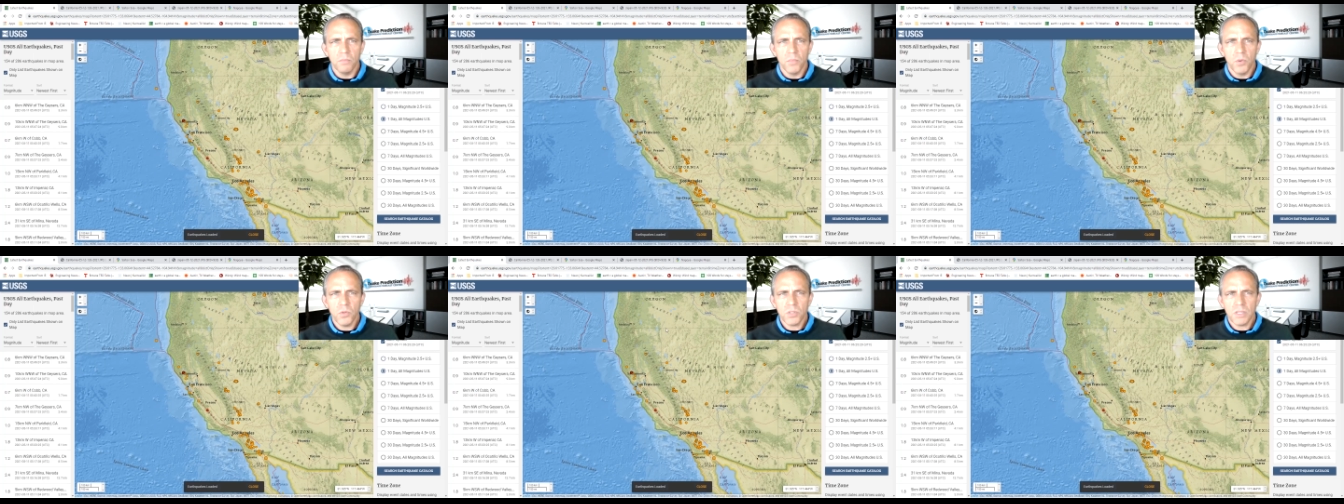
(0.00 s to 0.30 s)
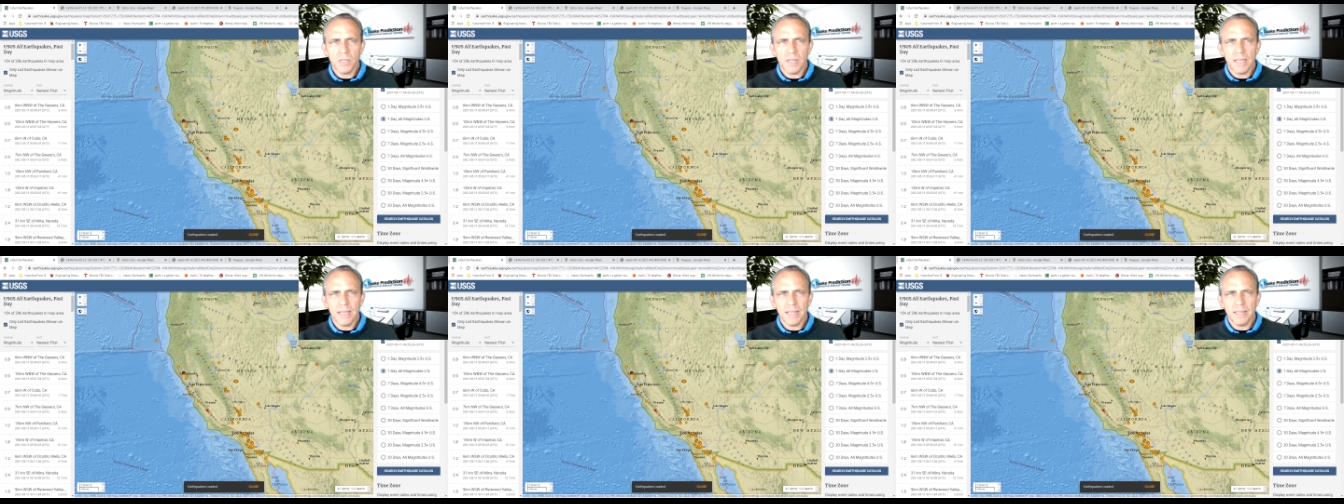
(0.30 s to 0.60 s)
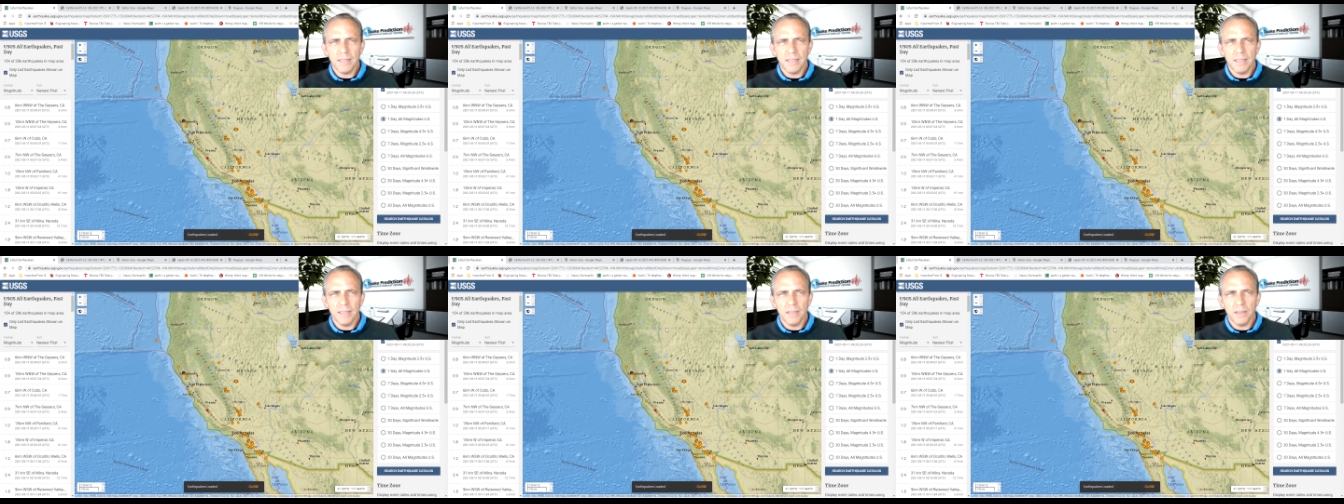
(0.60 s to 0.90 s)
most
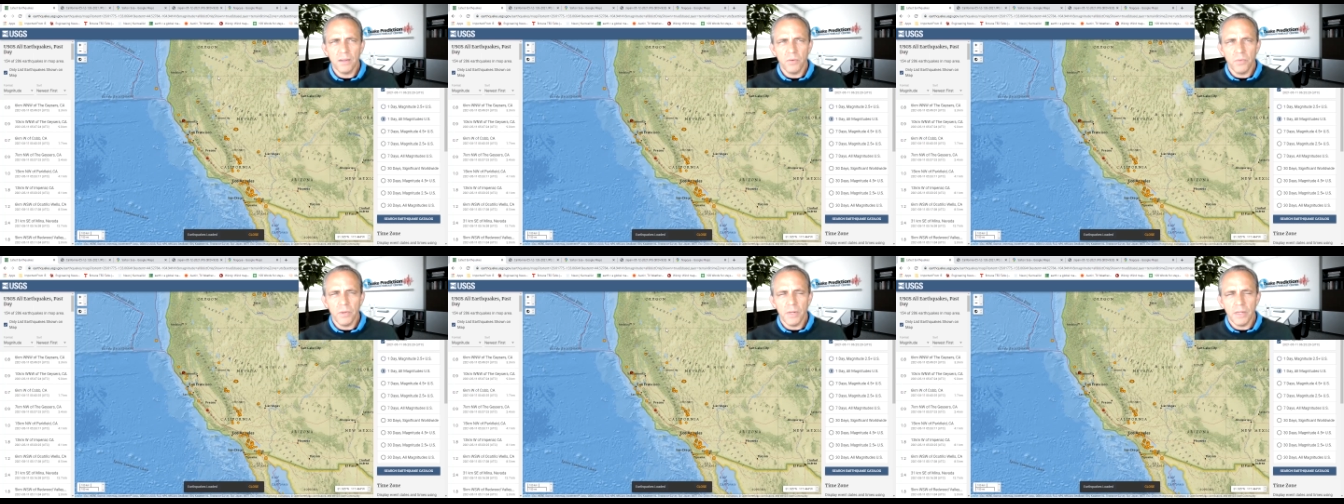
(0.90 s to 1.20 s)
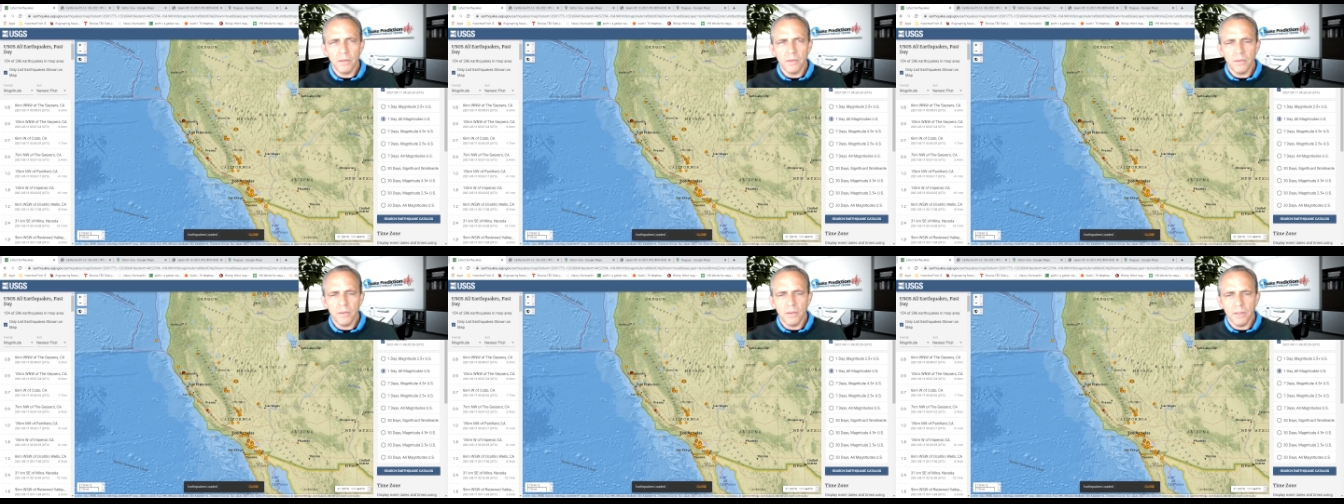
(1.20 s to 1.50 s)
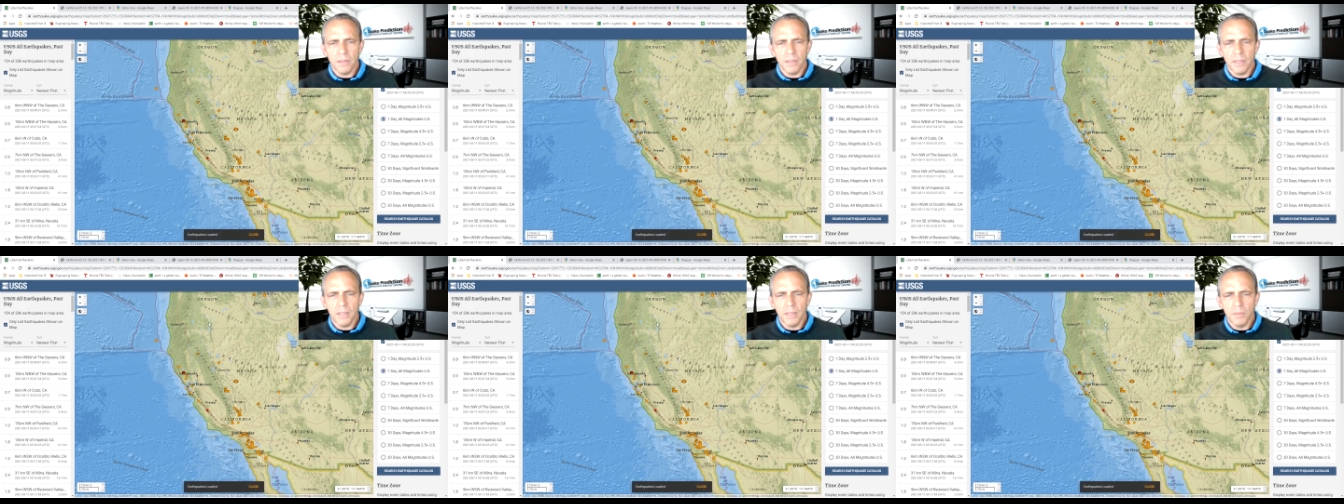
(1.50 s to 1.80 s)
likely
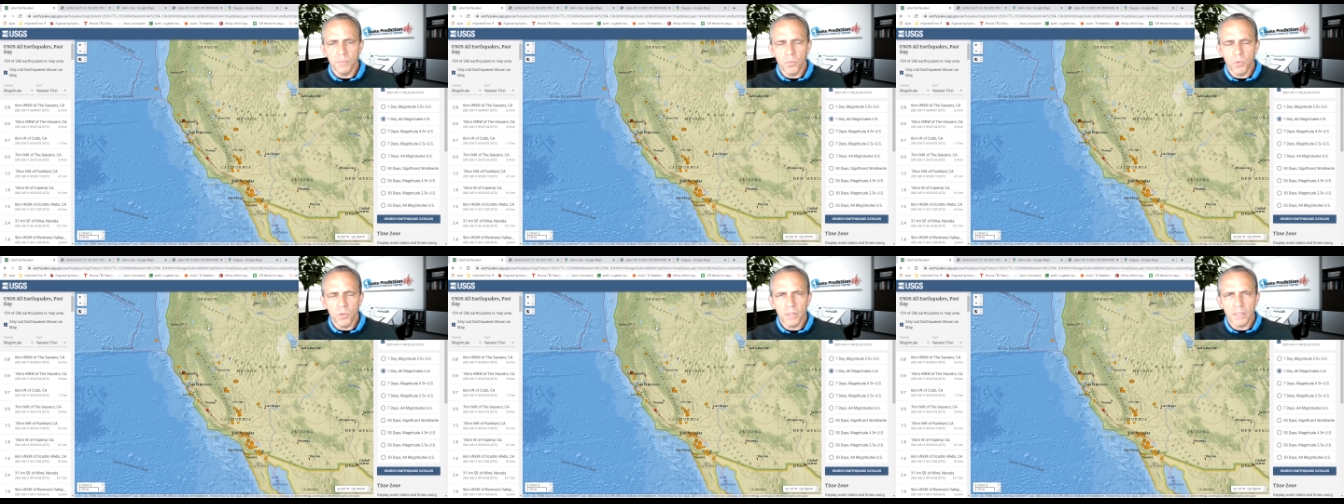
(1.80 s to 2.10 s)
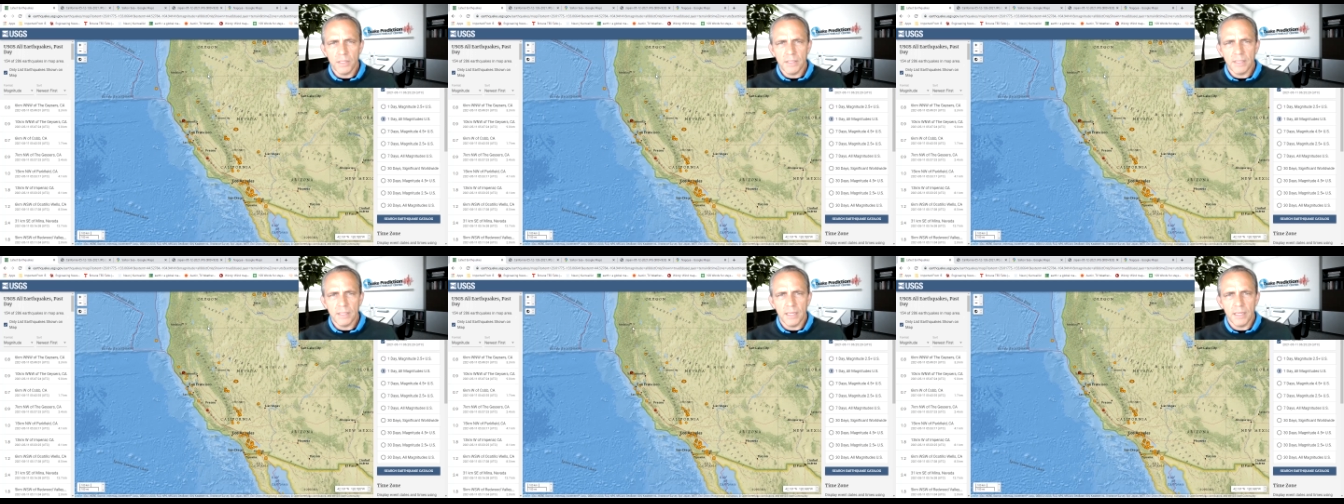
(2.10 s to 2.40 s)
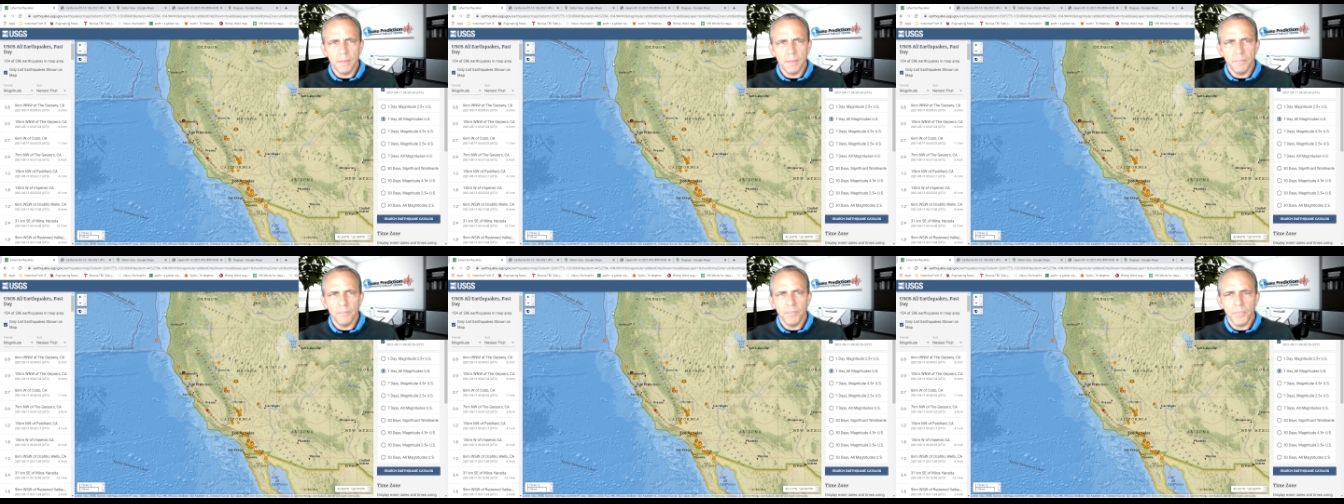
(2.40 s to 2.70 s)
around in the morning
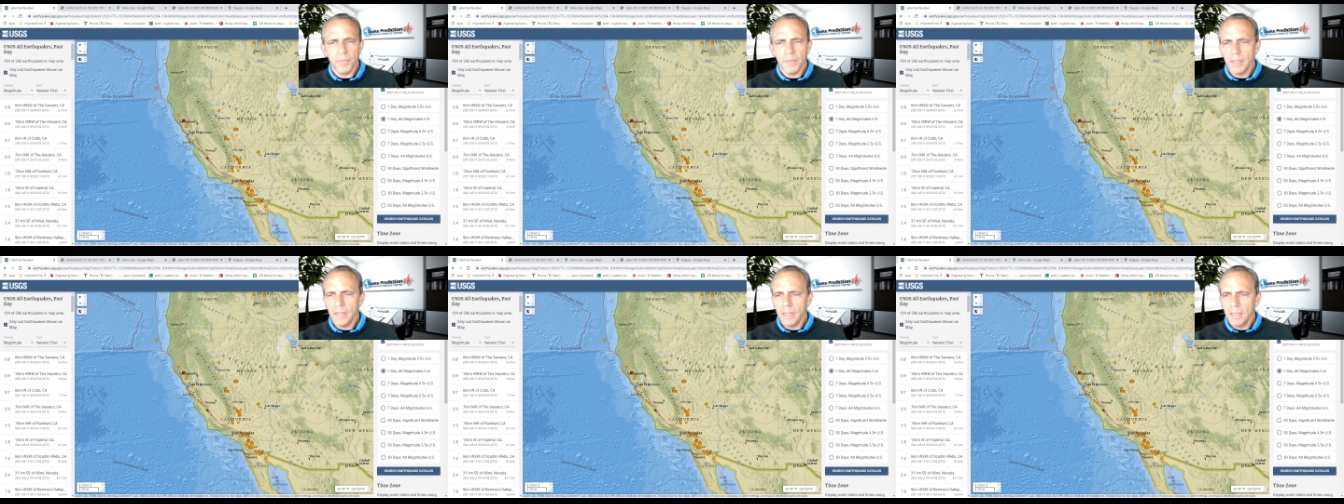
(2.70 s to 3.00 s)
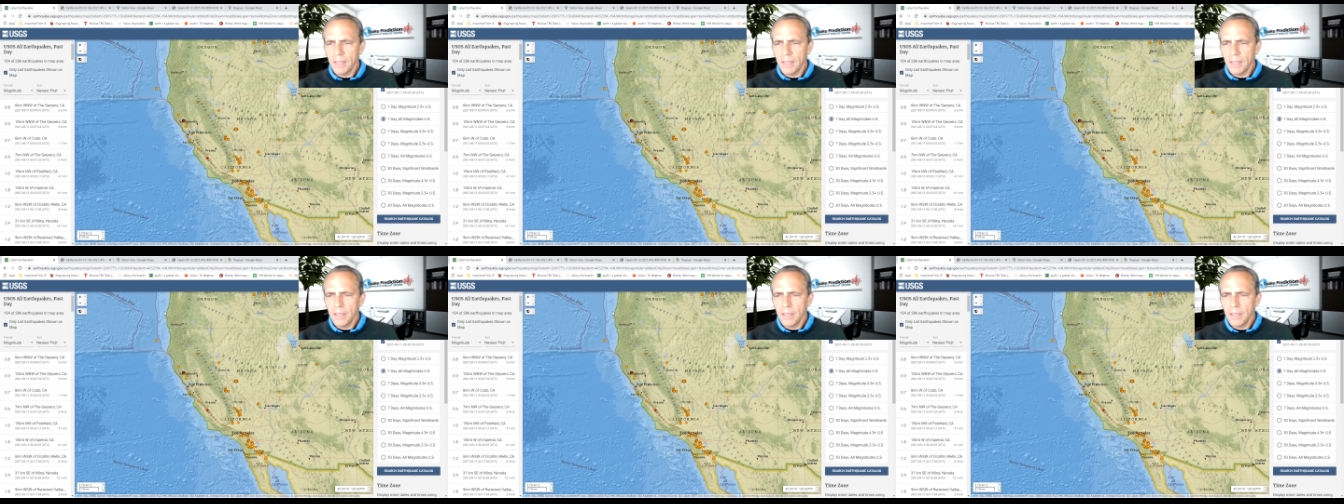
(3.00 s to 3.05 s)
time,